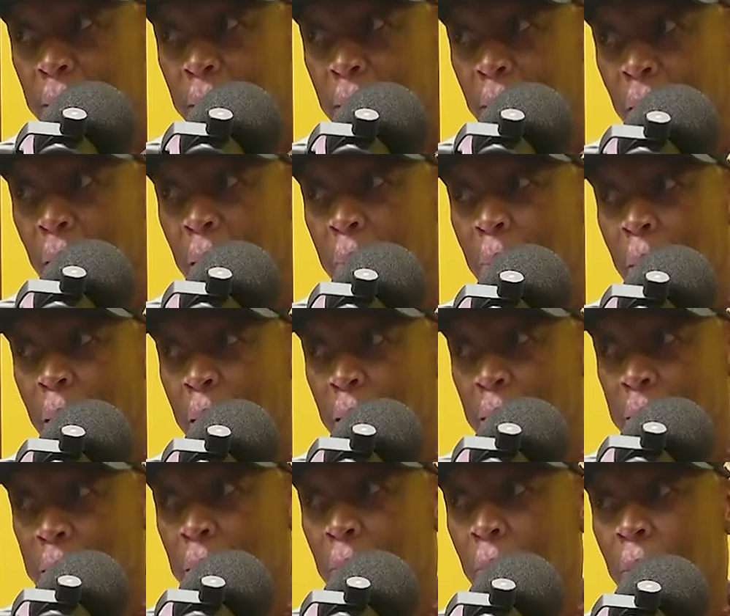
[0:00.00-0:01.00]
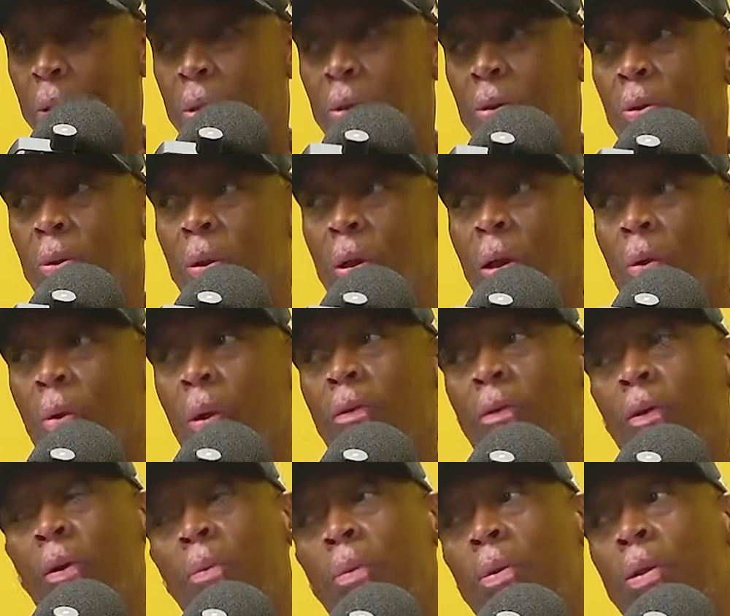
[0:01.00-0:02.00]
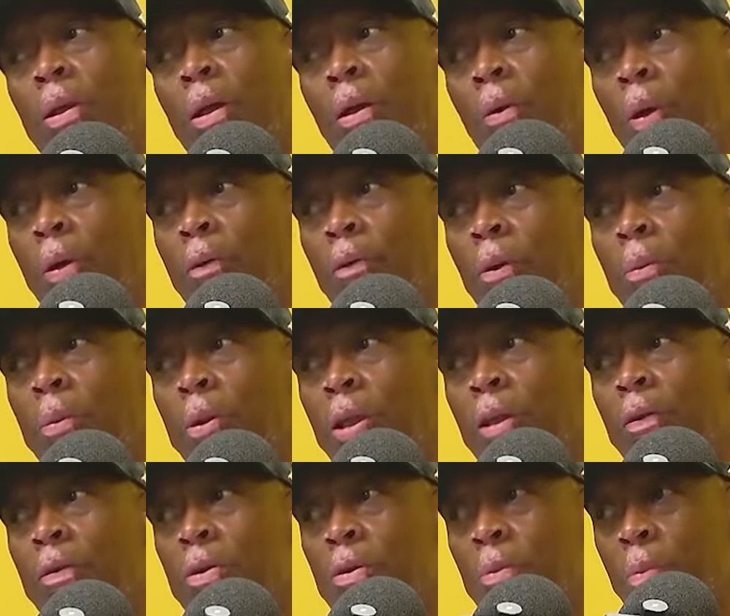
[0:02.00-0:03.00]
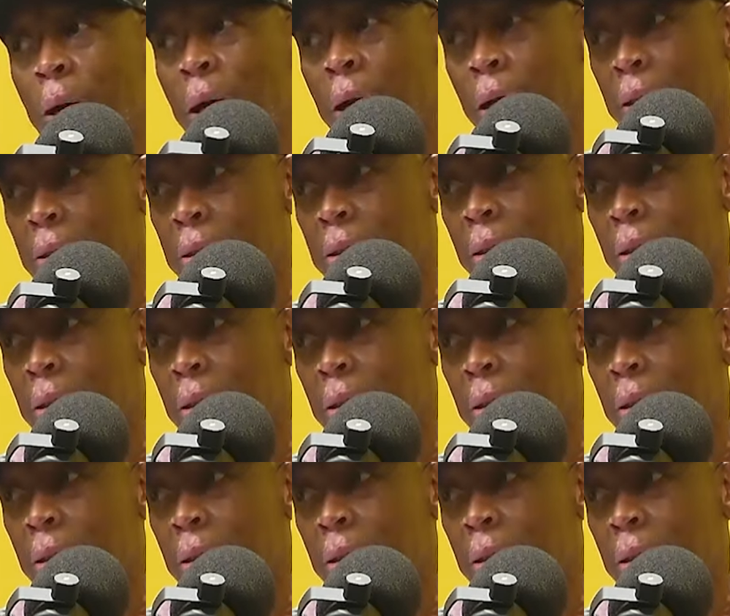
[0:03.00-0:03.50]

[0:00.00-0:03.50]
At Pirates. He went to he went from he went from Chiefs to Pirates.